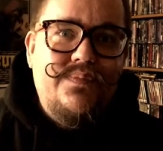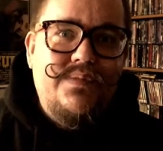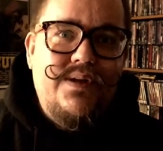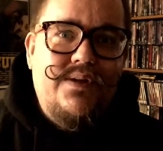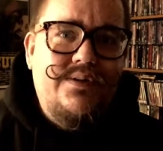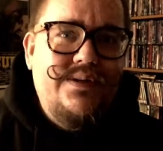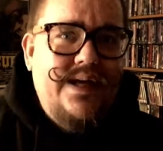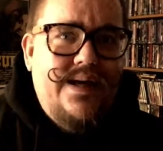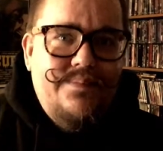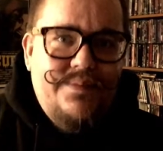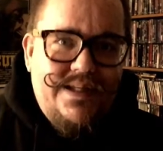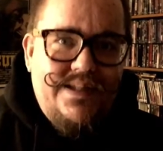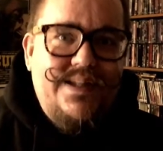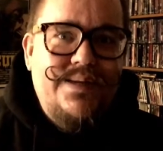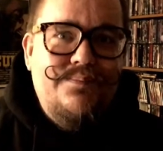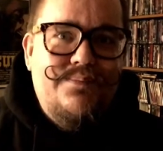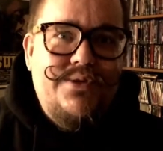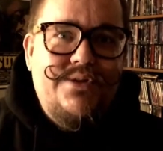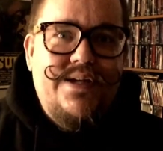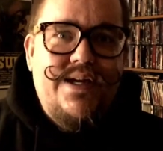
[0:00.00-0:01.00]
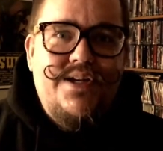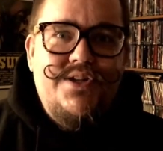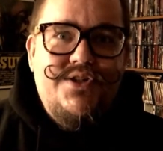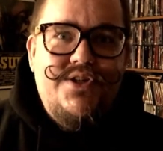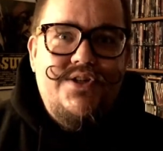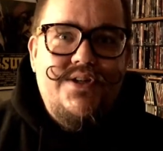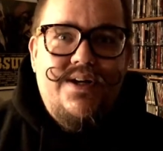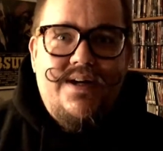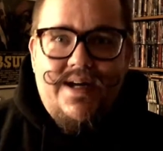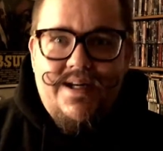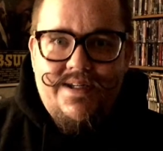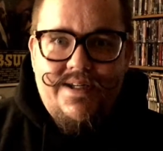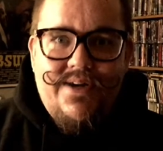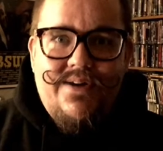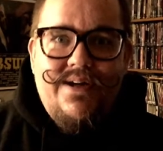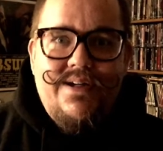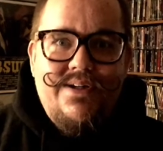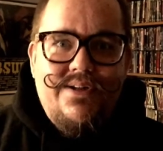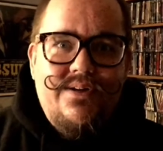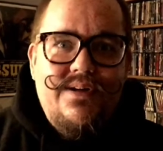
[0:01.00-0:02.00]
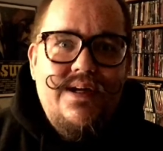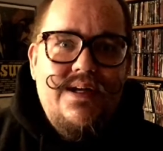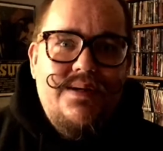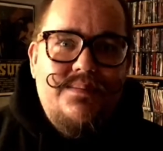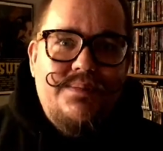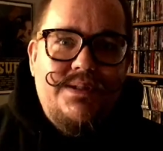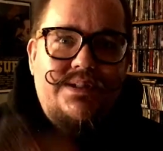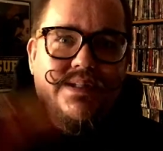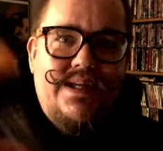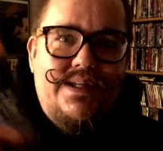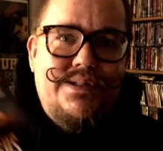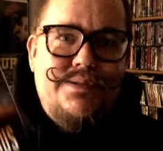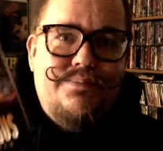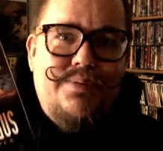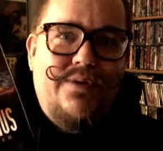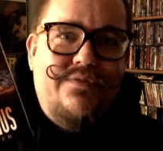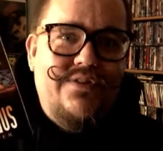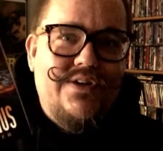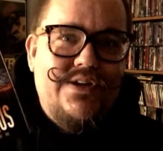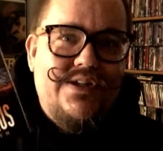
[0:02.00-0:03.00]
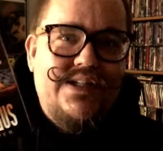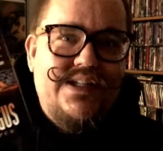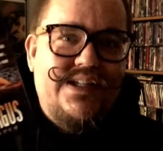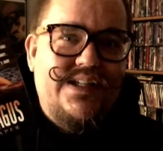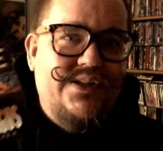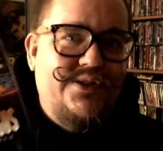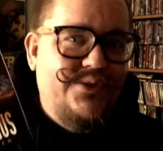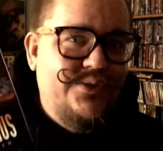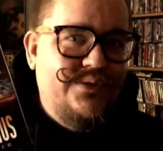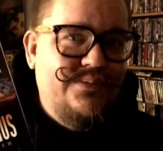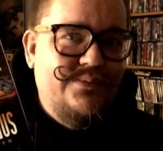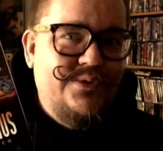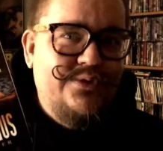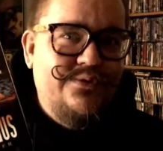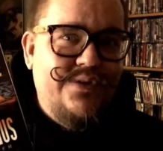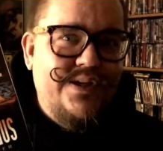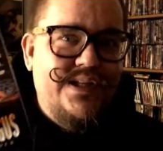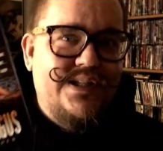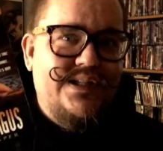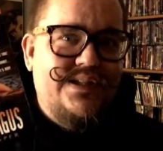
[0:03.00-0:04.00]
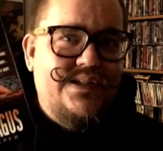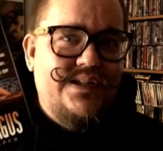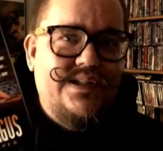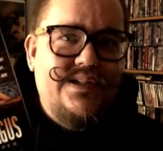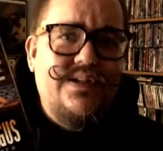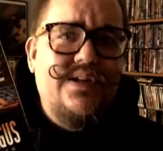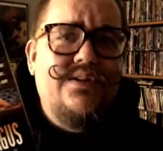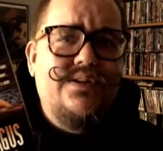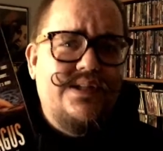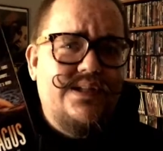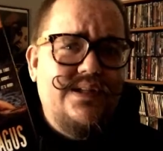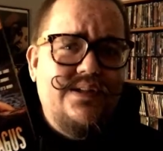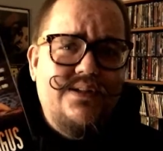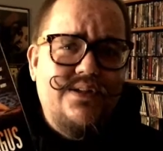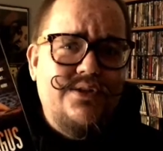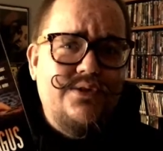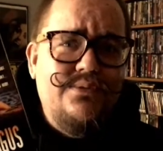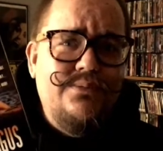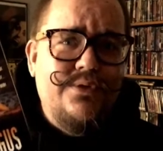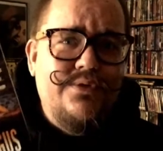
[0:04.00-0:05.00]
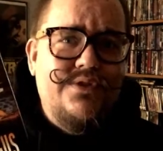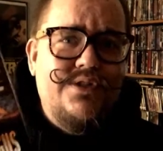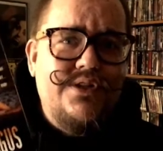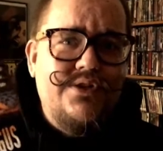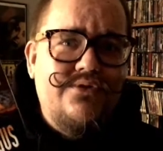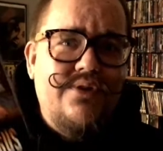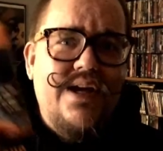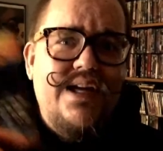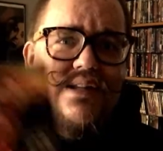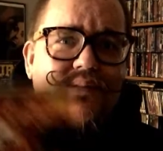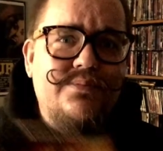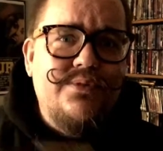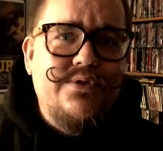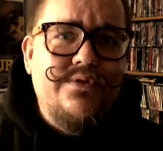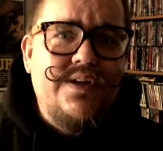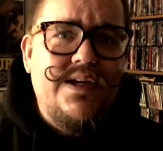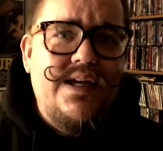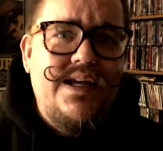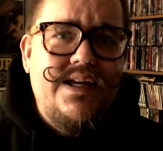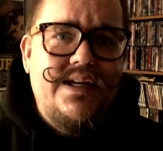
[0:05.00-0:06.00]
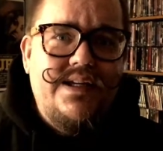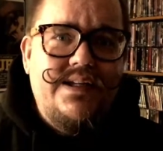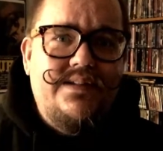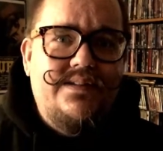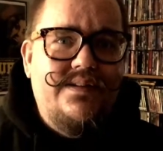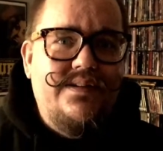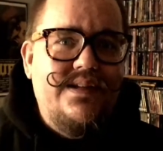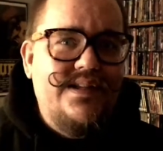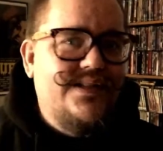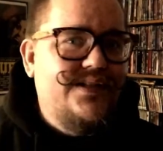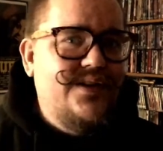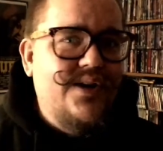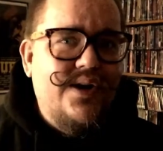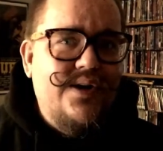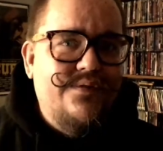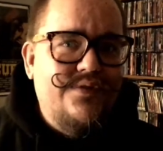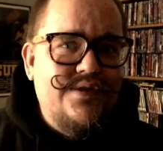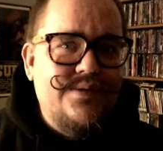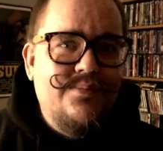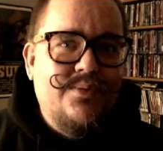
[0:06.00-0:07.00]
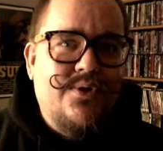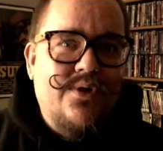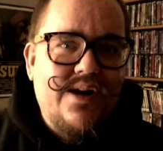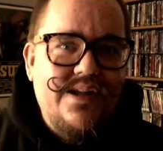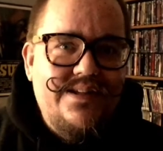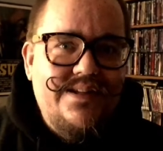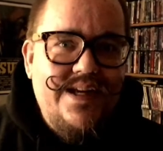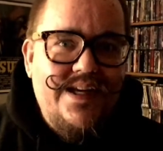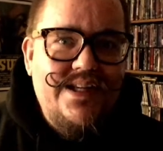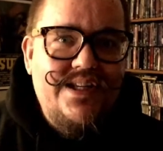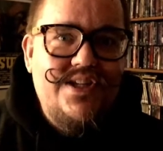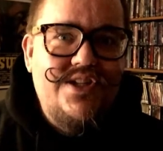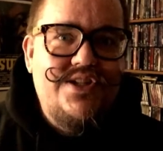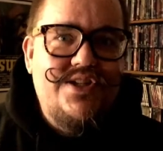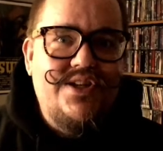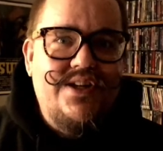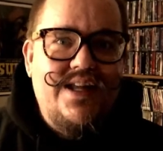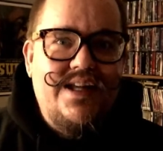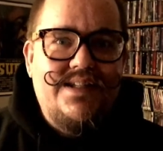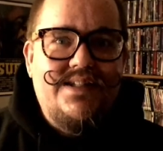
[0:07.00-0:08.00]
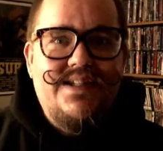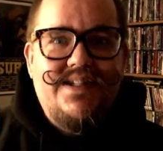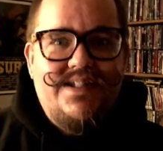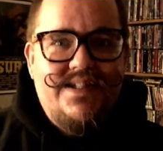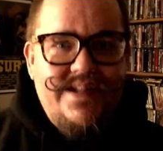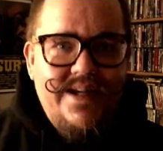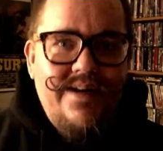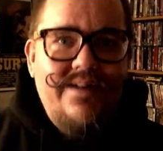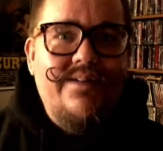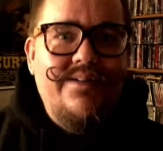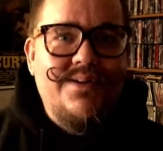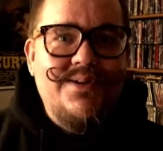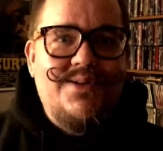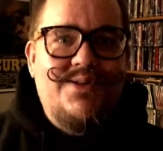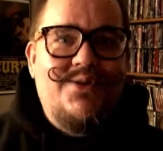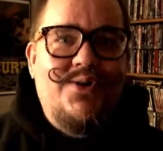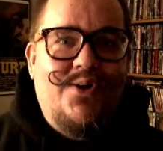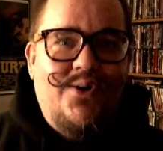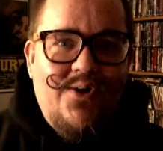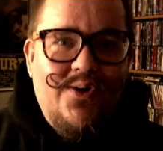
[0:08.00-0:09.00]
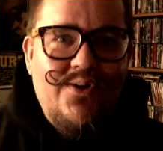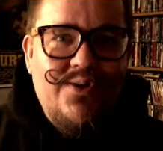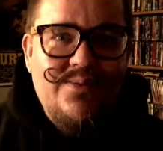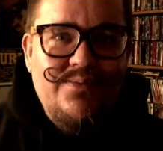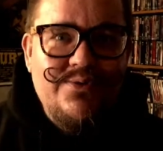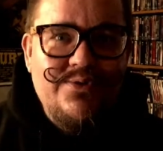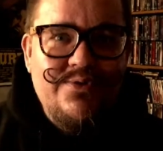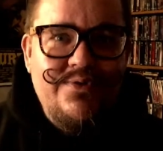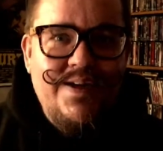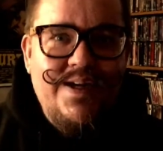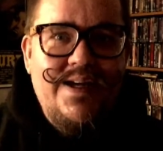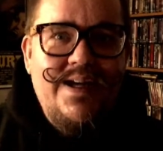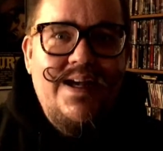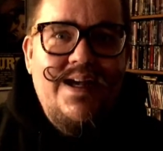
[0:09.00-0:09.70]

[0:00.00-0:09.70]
Okay, I'm getting pretentious here. I know. But Anthropophagus is a good movie. It's not a good movie. It's a great movie. It deserves more attention as a serious horror movie.